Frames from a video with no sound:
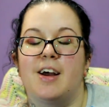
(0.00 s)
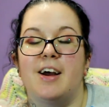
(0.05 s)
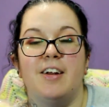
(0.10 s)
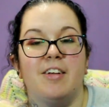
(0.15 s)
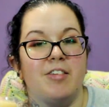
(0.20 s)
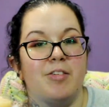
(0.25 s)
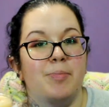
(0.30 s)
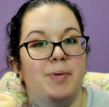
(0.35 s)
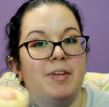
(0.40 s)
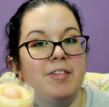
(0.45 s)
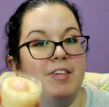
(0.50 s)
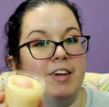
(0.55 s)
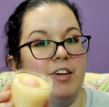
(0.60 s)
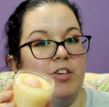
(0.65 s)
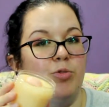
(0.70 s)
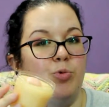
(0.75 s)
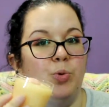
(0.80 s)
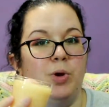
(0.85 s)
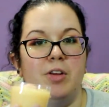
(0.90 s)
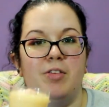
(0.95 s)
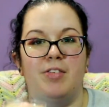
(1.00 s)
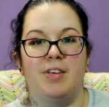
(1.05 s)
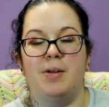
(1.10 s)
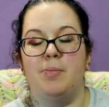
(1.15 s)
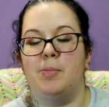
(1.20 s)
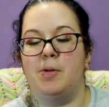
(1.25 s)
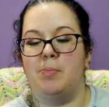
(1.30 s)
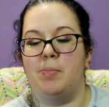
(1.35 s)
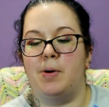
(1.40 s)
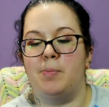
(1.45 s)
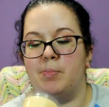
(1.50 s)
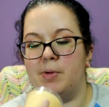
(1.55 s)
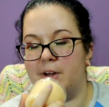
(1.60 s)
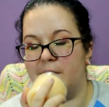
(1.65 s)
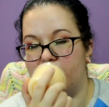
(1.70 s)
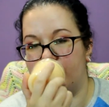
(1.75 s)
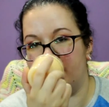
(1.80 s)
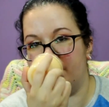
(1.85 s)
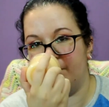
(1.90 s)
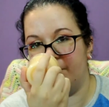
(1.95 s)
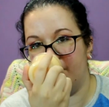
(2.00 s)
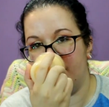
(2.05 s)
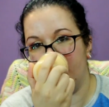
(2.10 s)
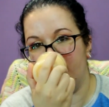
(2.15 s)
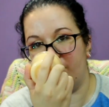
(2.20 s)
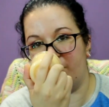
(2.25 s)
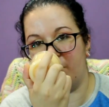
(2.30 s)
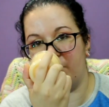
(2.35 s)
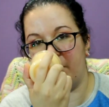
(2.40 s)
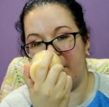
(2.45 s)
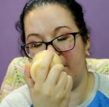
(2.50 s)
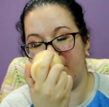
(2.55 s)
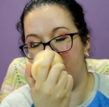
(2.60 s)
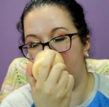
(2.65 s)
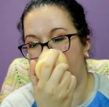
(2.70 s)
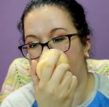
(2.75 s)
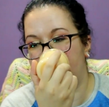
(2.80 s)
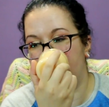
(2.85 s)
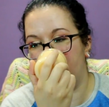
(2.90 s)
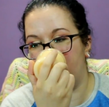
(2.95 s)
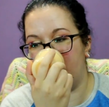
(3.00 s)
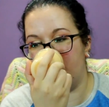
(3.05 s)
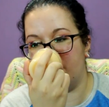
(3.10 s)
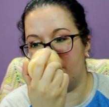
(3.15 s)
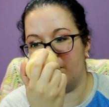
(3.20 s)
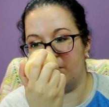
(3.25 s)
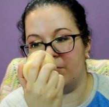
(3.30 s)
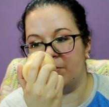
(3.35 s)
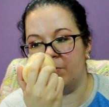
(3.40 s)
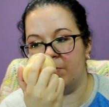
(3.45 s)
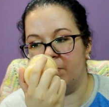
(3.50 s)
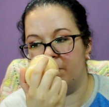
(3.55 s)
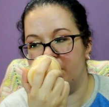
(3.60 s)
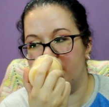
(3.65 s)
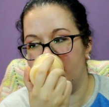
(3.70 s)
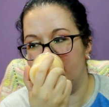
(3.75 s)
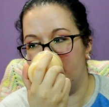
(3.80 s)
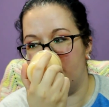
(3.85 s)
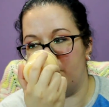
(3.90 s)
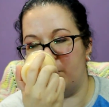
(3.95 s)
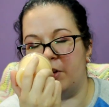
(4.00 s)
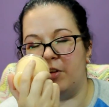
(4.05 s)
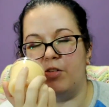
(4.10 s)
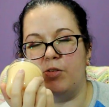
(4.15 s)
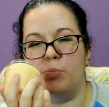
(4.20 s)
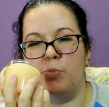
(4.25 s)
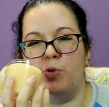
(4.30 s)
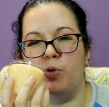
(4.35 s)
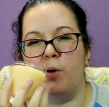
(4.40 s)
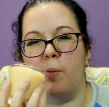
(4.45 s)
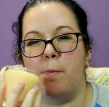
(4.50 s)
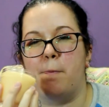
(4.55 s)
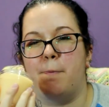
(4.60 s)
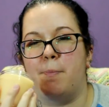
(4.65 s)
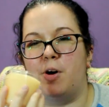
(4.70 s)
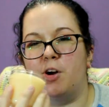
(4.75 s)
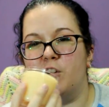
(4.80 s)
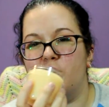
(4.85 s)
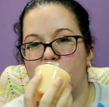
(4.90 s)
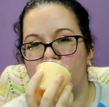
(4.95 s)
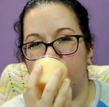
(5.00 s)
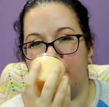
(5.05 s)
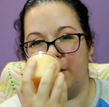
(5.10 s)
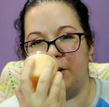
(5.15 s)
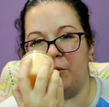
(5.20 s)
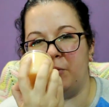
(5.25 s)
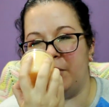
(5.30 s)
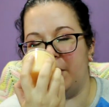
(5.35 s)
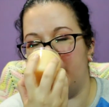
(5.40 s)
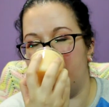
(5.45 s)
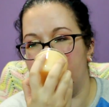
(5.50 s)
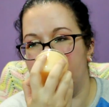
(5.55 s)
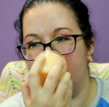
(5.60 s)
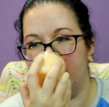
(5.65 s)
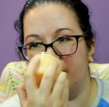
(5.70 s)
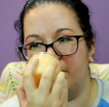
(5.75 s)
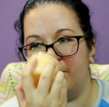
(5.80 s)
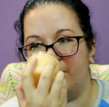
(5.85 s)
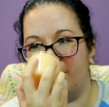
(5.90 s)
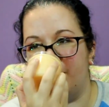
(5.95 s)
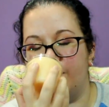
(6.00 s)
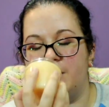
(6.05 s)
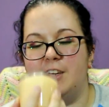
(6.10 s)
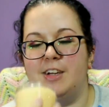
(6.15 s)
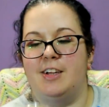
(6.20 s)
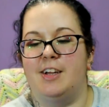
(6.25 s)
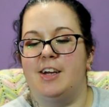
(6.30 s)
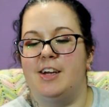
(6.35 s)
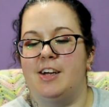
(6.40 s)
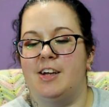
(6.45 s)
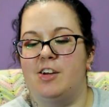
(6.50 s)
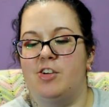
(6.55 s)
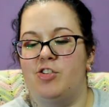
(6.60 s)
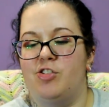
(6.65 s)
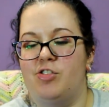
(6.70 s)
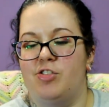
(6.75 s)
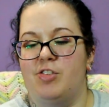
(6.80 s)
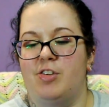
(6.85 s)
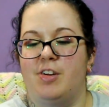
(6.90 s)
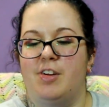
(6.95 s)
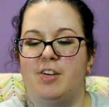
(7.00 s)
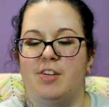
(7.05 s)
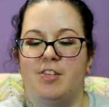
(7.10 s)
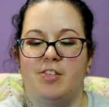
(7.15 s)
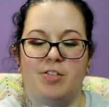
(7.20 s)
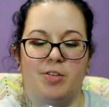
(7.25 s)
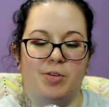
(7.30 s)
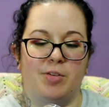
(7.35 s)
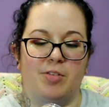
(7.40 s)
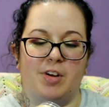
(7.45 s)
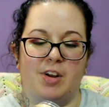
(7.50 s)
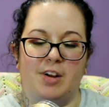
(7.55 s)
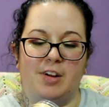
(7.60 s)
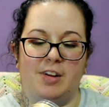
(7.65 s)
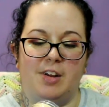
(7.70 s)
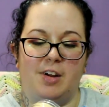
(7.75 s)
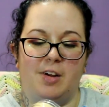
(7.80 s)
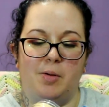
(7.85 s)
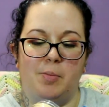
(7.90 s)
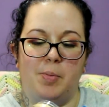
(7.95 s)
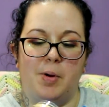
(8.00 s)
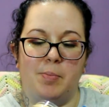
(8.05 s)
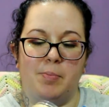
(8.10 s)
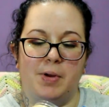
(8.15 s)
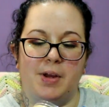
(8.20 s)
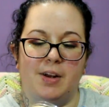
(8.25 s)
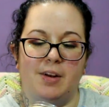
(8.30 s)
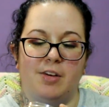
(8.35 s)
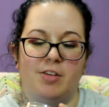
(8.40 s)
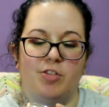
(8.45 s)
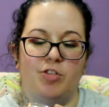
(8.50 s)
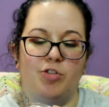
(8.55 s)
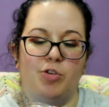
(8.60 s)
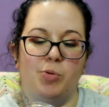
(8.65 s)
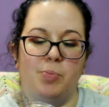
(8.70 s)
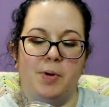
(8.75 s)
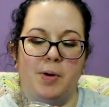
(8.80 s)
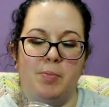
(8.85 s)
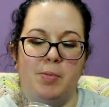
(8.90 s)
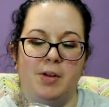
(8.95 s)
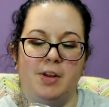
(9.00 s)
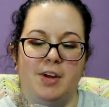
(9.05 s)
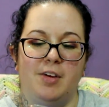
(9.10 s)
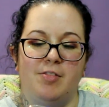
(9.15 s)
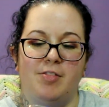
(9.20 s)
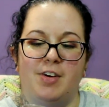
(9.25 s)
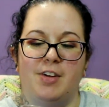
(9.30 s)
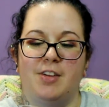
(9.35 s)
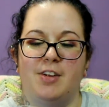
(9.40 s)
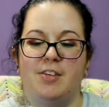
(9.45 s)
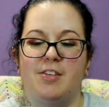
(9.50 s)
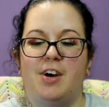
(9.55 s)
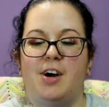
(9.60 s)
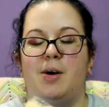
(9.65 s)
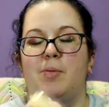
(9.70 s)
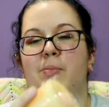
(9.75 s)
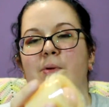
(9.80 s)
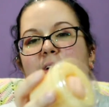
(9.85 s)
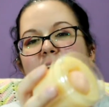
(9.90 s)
kind of smells like sweet cinnamon pumpkin from Bath & Body Works but it's more marshmallowy, vanilla-ish. so it's got a little pumpkin soap, I believe, on the top.